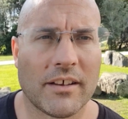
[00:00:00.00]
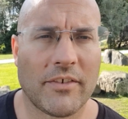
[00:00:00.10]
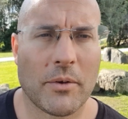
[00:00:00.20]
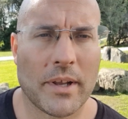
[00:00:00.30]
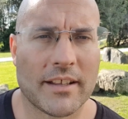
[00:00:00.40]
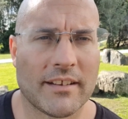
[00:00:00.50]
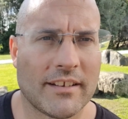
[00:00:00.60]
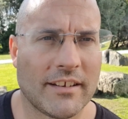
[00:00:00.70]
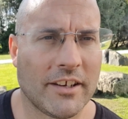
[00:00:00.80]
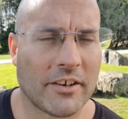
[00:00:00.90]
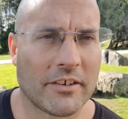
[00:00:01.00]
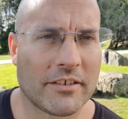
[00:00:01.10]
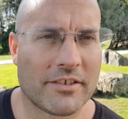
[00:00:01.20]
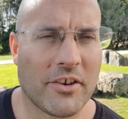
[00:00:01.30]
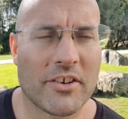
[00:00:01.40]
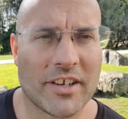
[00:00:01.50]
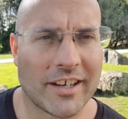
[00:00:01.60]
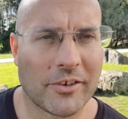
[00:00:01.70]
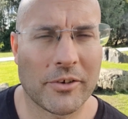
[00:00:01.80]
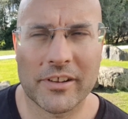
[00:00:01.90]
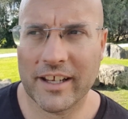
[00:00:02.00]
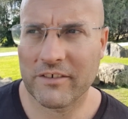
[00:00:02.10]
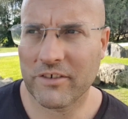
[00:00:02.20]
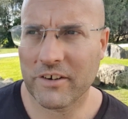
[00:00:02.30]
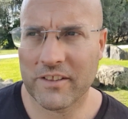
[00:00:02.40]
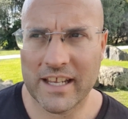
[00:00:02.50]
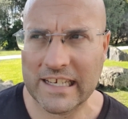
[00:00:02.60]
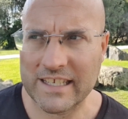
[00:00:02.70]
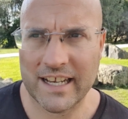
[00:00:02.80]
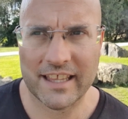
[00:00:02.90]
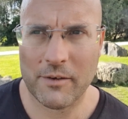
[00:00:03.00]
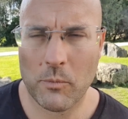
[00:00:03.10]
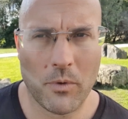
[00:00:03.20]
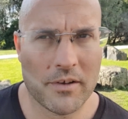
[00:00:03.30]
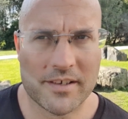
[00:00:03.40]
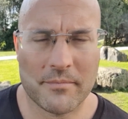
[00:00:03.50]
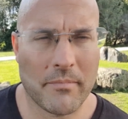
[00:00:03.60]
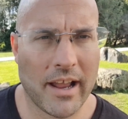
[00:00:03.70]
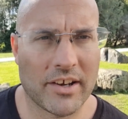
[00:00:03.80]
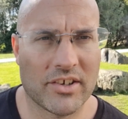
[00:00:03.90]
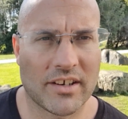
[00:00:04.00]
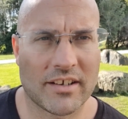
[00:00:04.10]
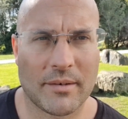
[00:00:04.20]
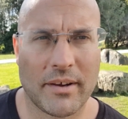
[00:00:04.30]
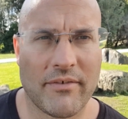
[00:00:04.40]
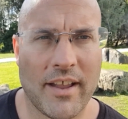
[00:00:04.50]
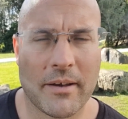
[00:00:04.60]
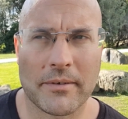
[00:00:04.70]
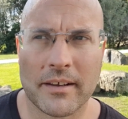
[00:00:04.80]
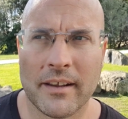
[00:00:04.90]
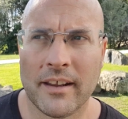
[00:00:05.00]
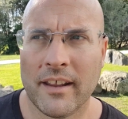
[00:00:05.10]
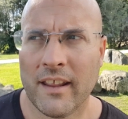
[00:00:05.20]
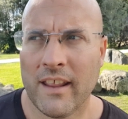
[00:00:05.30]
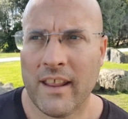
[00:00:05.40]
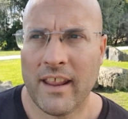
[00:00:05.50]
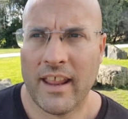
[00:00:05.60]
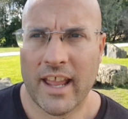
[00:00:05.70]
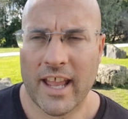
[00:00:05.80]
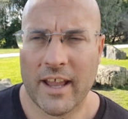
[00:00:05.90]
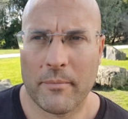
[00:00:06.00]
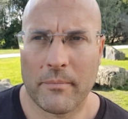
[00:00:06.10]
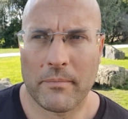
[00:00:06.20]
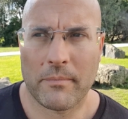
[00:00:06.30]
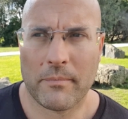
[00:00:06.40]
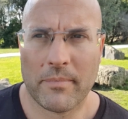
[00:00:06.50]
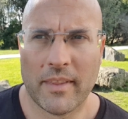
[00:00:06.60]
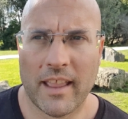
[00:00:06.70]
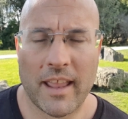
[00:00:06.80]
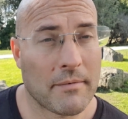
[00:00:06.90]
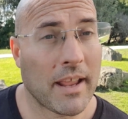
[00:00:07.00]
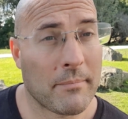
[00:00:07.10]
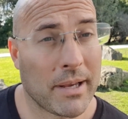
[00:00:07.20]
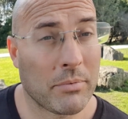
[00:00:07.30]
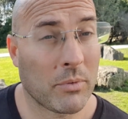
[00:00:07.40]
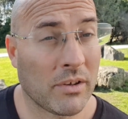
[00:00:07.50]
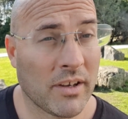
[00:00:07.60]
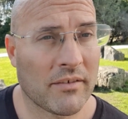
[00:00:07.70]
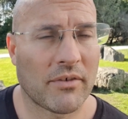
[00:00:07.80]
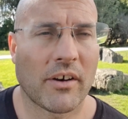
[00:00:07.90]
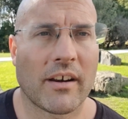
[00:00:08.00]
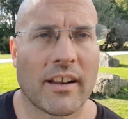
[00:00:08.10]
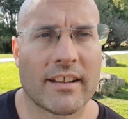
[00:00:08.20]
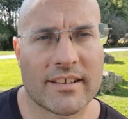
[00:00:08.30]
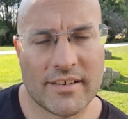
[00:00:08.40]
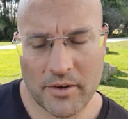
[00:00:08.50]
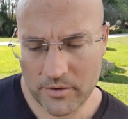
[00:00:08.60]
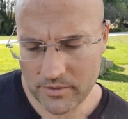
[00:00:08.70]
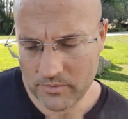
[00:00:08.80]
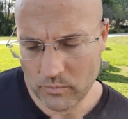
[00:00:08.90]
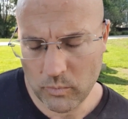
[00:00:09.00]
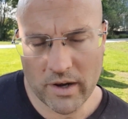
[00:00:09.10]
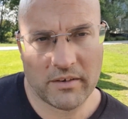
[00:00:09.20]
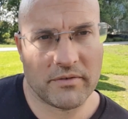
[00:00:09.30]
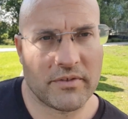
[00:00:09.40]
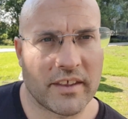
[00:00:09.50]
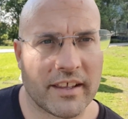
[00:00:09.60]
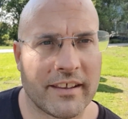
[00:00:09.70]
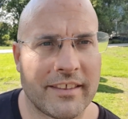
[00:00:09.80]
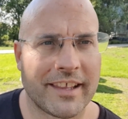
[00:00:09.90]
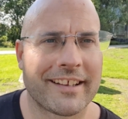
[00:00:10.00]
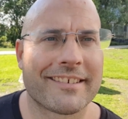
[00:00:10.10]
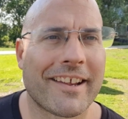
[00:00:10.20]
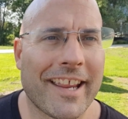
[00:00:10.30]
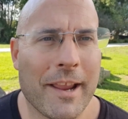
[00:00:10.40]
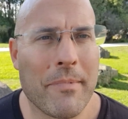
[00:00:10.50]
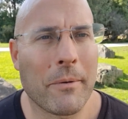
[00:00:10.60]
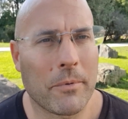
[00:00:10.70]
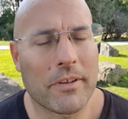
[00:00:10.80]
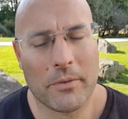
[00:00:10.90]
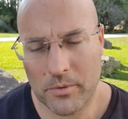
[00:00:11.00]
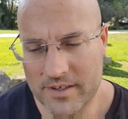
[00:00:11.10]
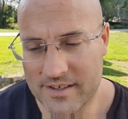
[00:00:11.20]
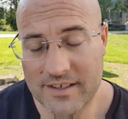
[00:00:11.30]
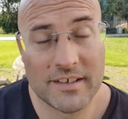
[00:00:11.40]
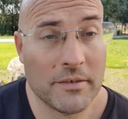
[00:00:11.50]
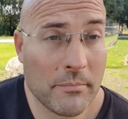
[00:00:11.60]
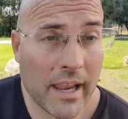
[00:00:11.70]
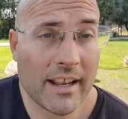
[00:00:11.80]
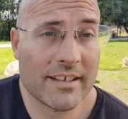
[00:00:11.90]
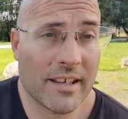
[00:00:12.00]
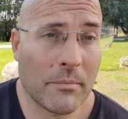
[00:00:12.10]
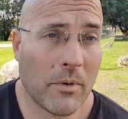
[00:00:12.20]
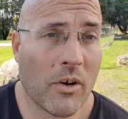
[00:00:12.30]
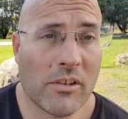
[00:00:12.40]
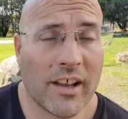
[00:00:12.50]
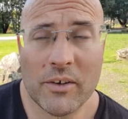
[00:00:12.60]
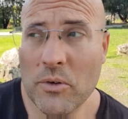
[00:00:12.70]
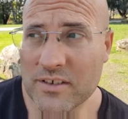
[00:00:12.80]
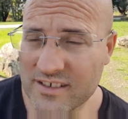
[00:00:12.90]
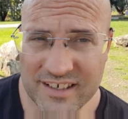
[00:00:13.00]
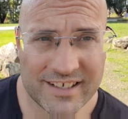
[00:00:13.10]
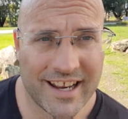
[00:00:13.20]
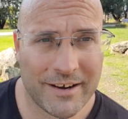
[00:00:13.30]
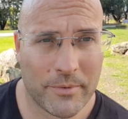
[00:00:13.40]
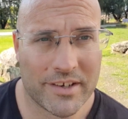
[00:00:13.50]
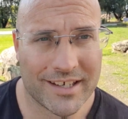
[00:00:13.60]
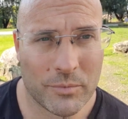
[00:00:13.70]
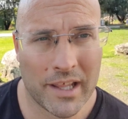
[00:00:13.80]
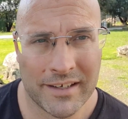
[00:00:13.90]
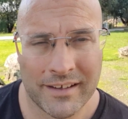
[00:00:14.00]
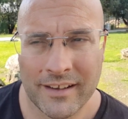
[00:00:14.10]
If you went searching, googling for it on the internet, there wasn't much to be found, and people were looking for it. And so one of the things I came up with was to make some online courses, and it started with just one,